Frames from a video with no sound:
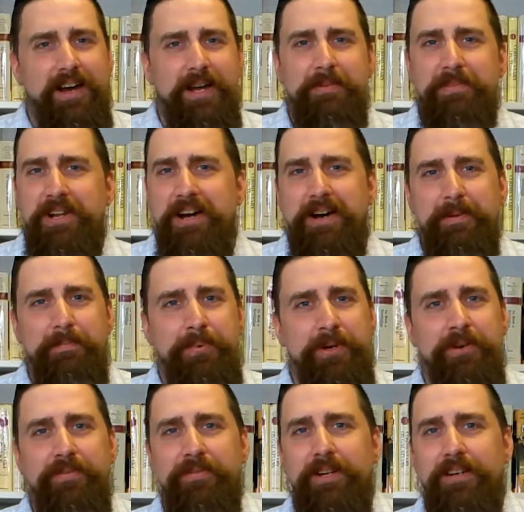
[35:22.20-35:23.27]
I'm not
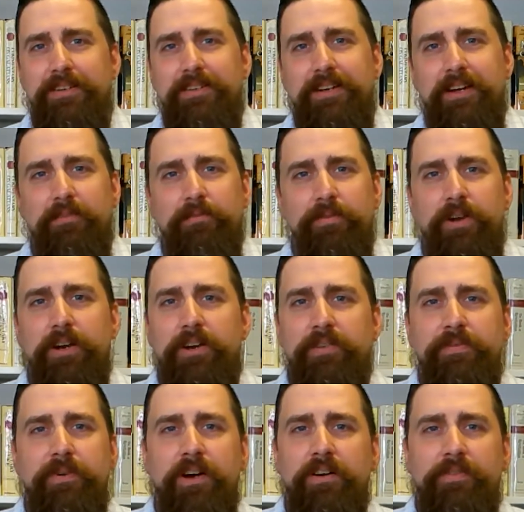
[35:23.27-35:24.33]
perfect. I'm very
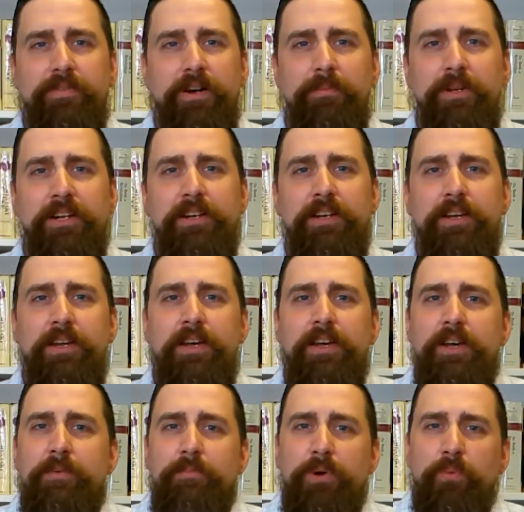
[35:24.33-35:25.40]
far from it.
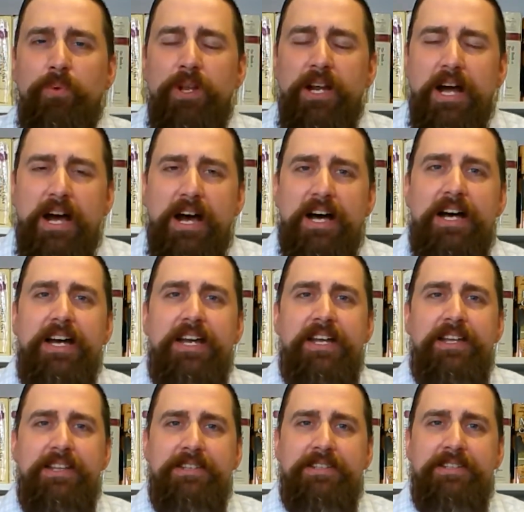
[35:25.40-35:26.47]
But when
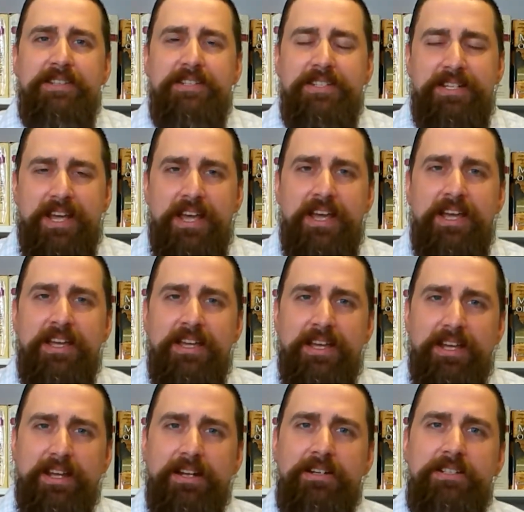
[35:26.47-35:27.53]
I stay
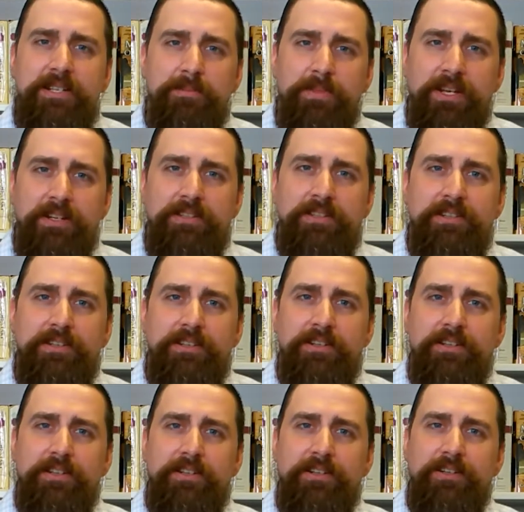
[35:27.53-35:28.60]
intimate
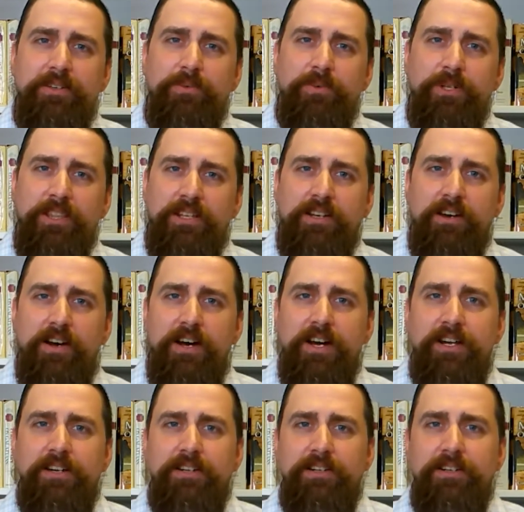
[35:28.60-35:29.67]
with
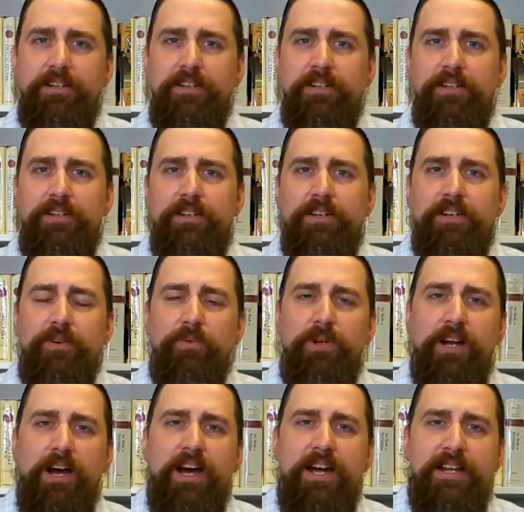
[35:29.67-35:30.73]
God,
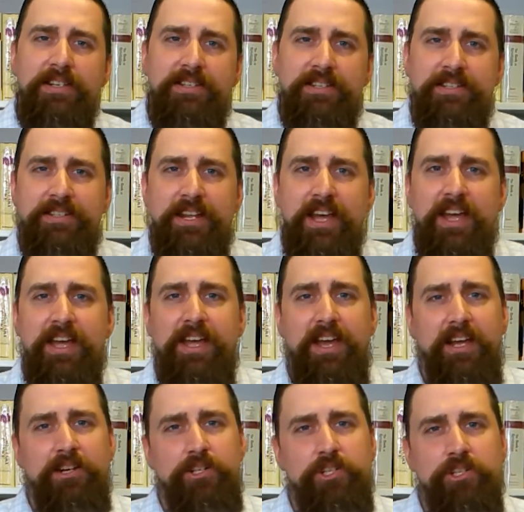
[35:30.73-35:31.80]
when I
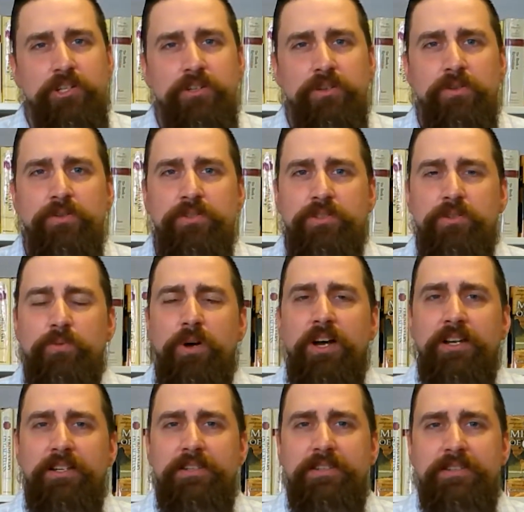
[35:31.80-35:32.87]
stay and choose to
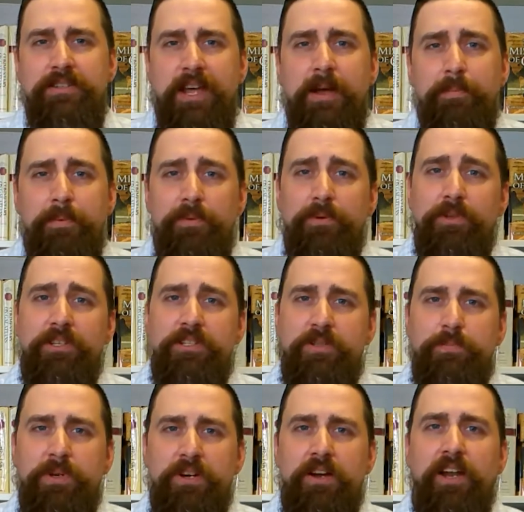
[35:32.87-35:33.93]
walk in step with the
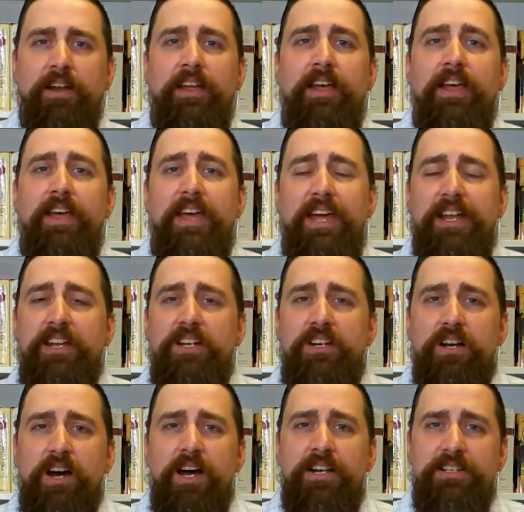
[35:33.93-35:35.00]
Spirit and
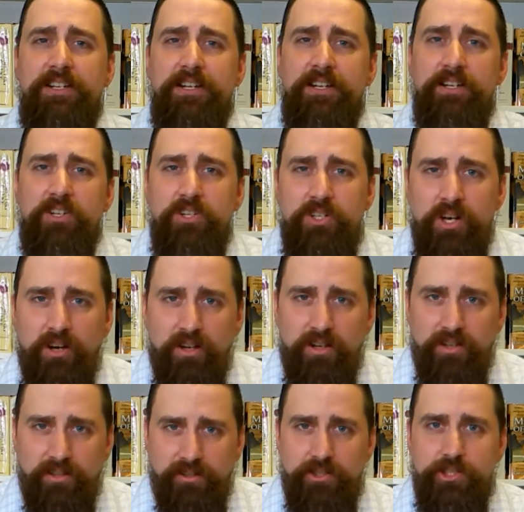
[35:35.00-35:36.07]
not
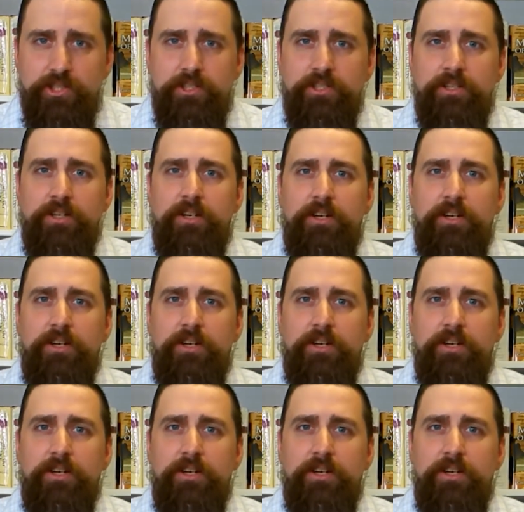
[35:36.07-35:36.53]
indulge